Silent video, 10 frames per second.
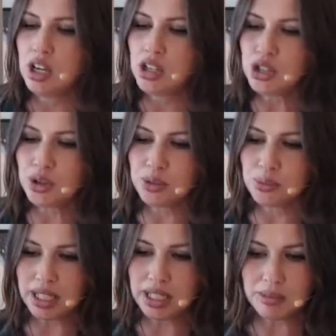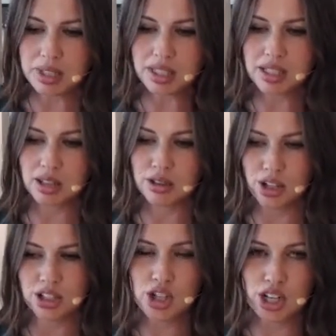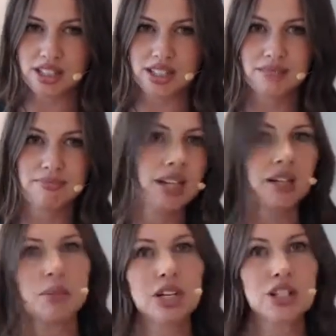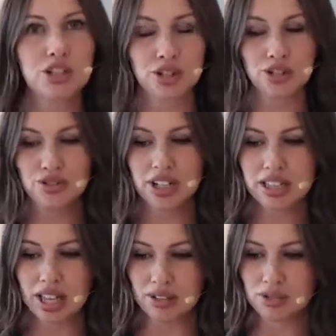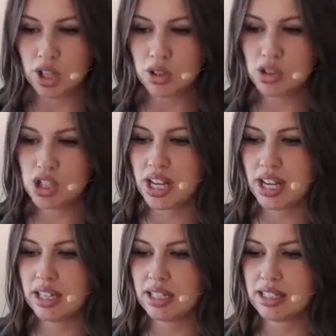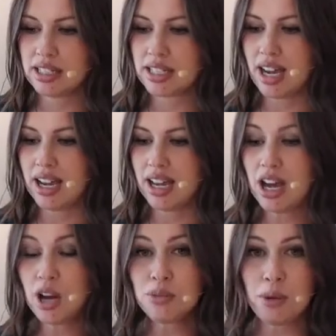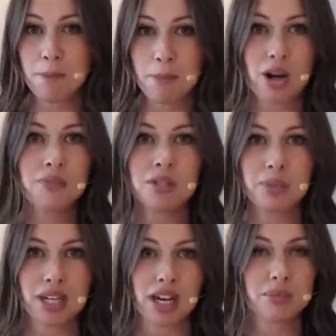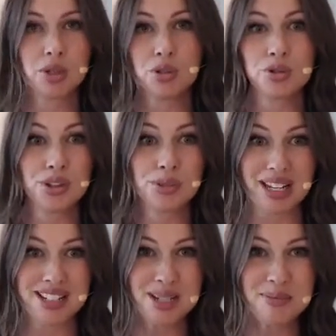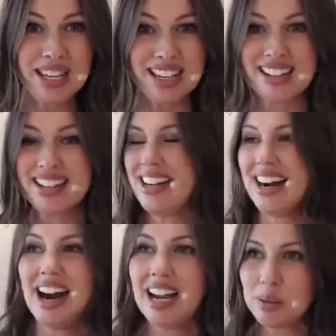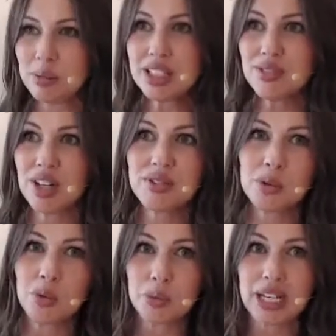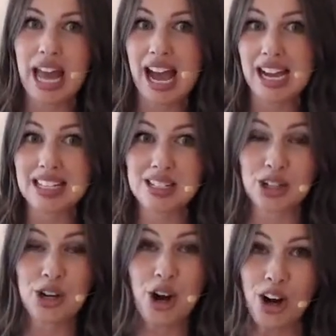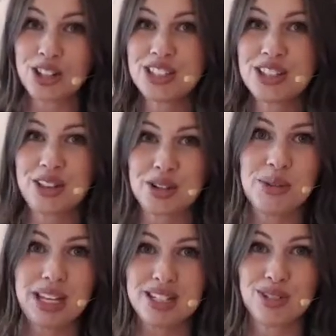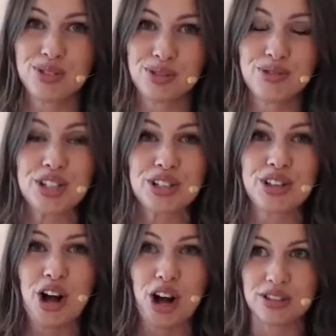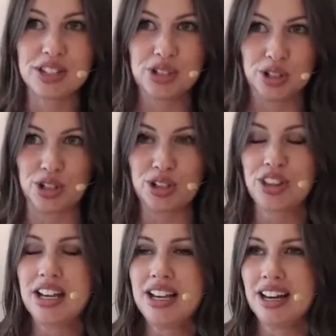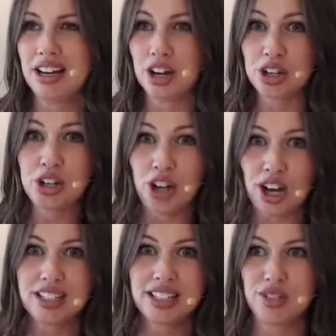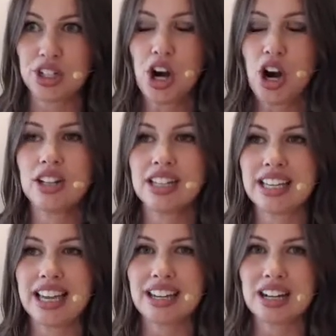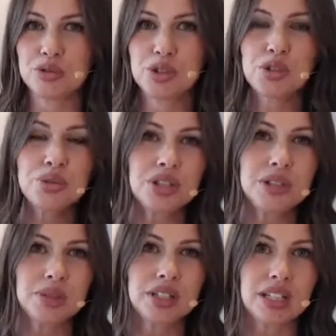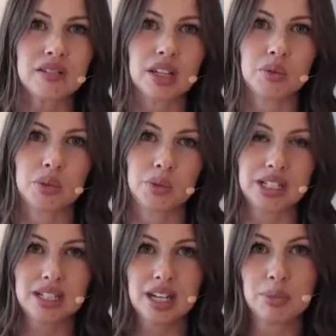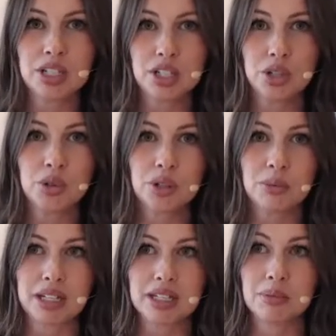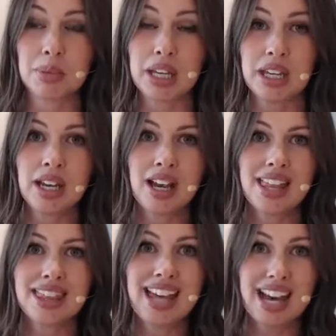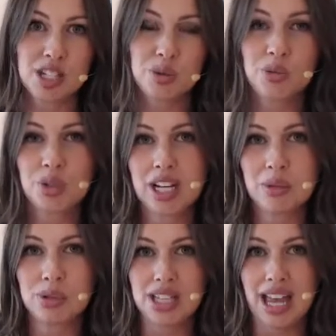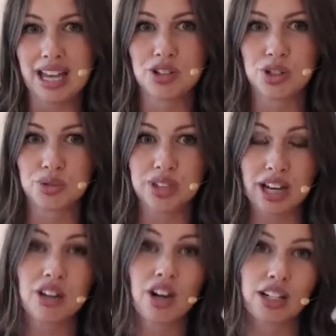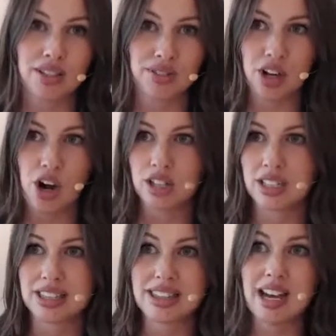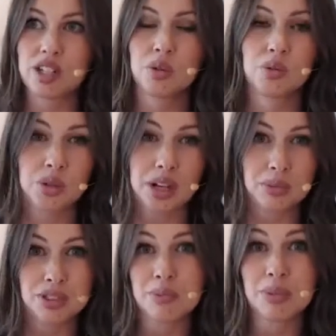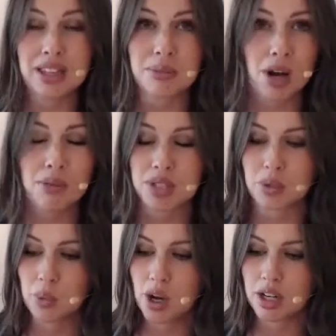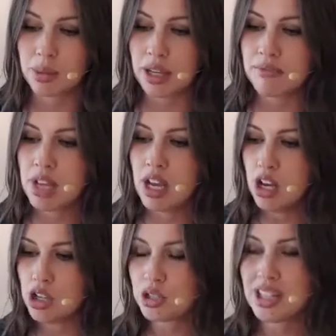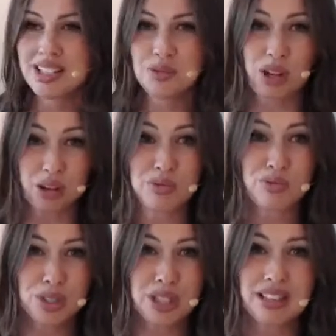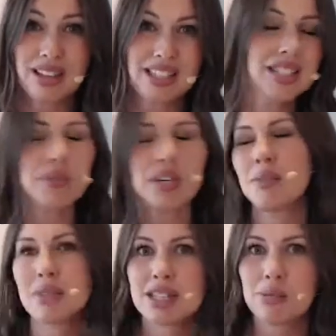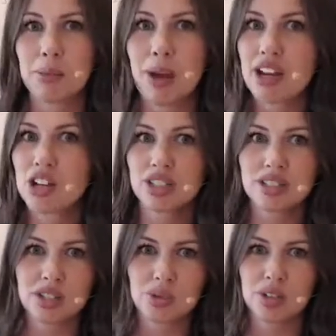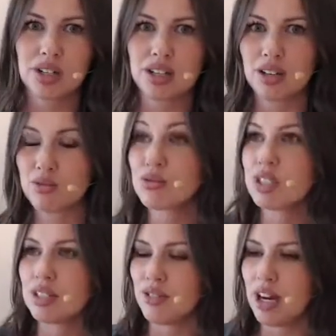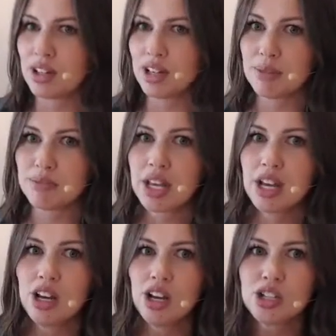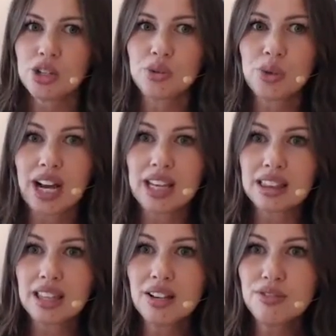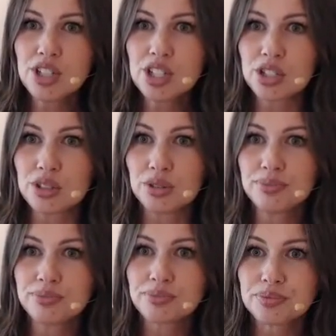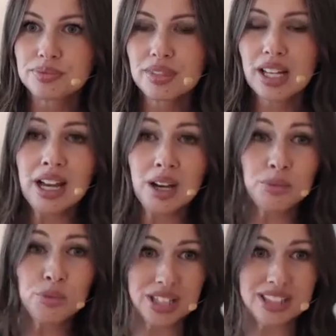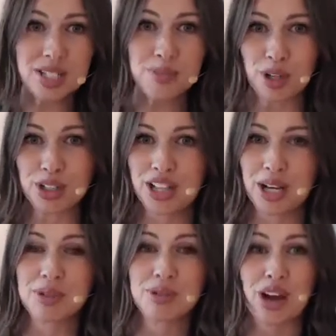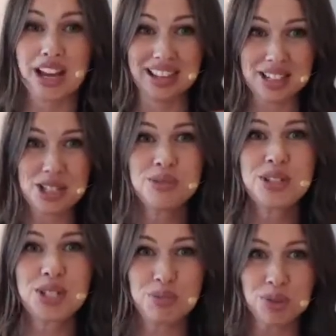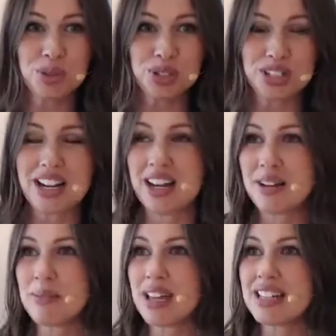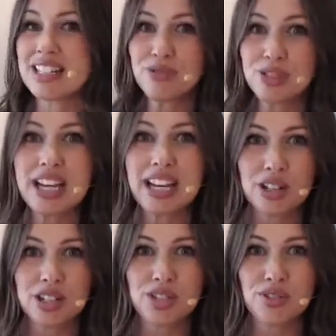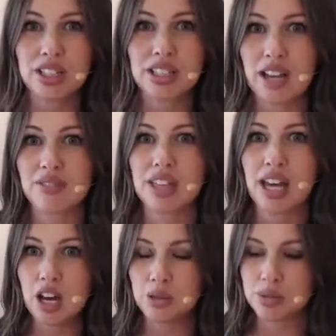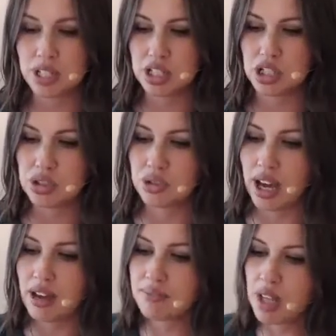So, my name is Laura Johnson. I'm a certified life coach and I help moms become who they're meant to be. I believe every woman has a calling that they're meant to fulfill on this earth, a God given calling. And I truly believe that when we step into who we're meant to be, that's when we're able to answer that God given calling. That's when we're able to be the moms that we want to be. So, that's what really lights me up. That's my passion. That's where I get really fired up. So, what I love to do with this book club is I like to explore different areas of our life that helps us do that.